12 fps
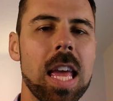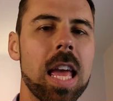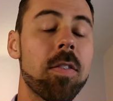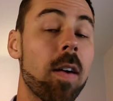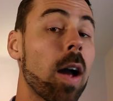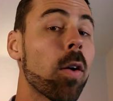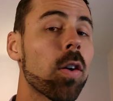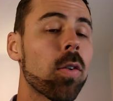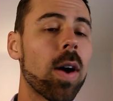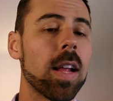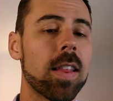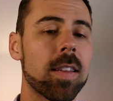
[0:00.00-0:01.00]
If I were to
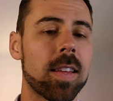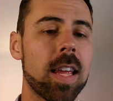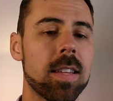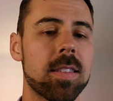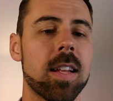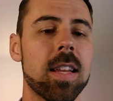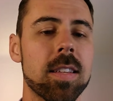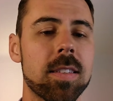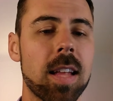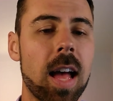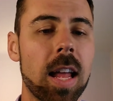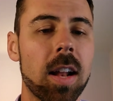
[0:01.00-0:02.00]
write this case study's
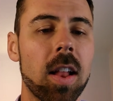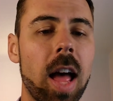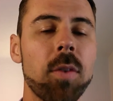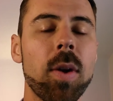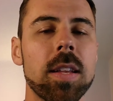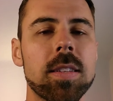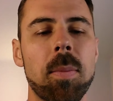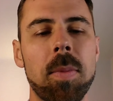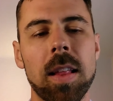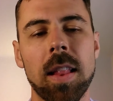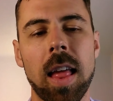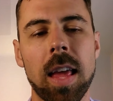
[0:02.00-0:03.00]
title, I'd write
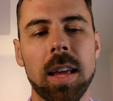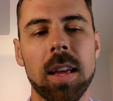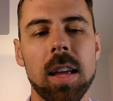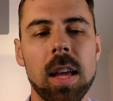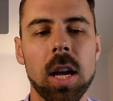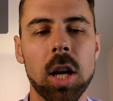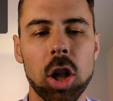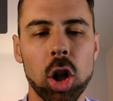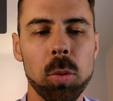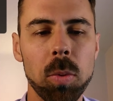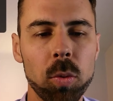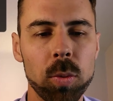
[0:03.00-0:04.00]
something like,
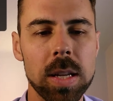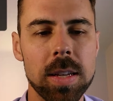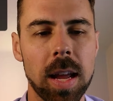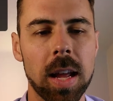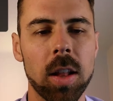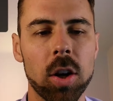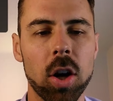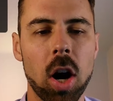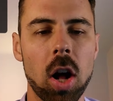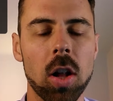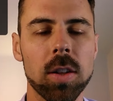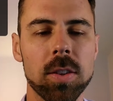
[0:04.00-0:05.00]
Global Retailer
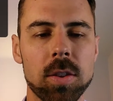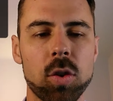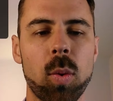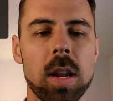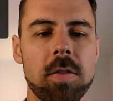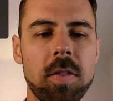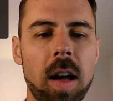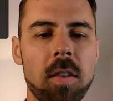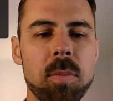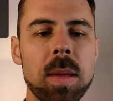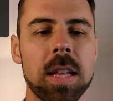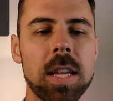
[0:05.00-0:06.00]
Halts
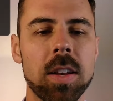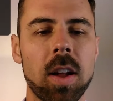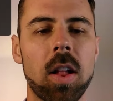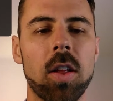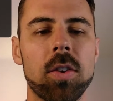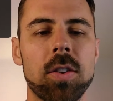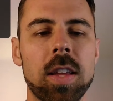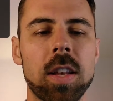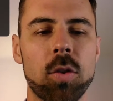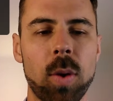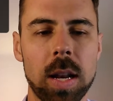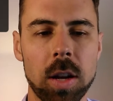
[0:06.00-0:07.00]
$25 million
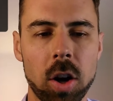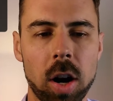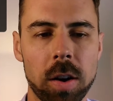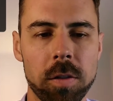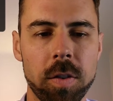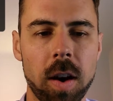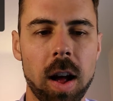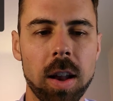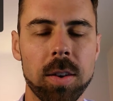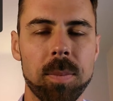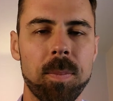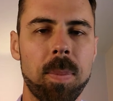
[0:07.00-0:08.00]
in Credit Card
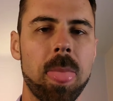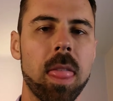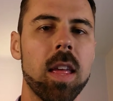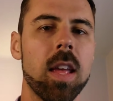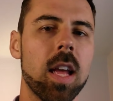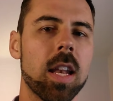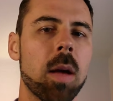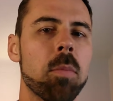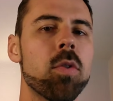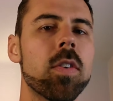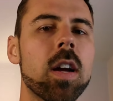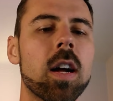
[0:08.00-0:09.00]
Fraud. Now
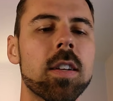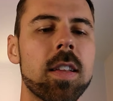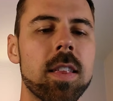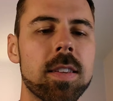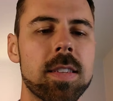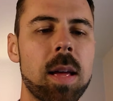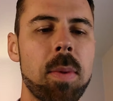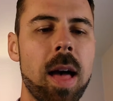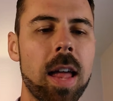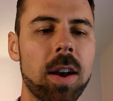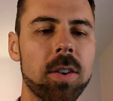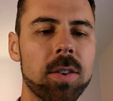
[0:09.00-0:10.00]
moving on to the
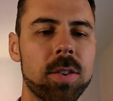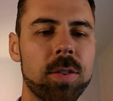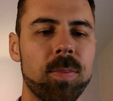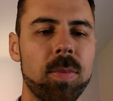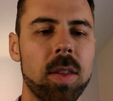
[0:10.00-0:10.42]
subheaders.